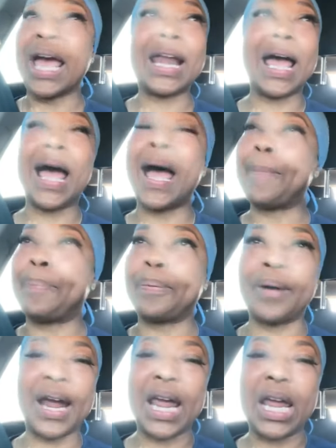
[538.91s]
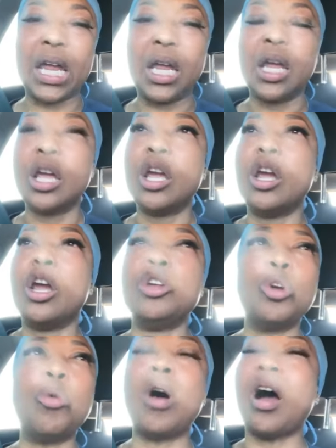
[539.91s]
And I pray
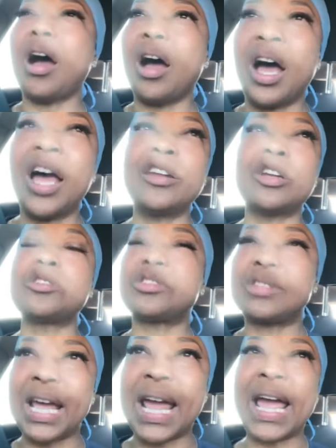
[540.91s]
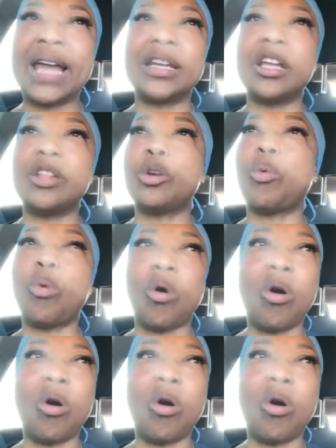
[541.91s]
you are understanding the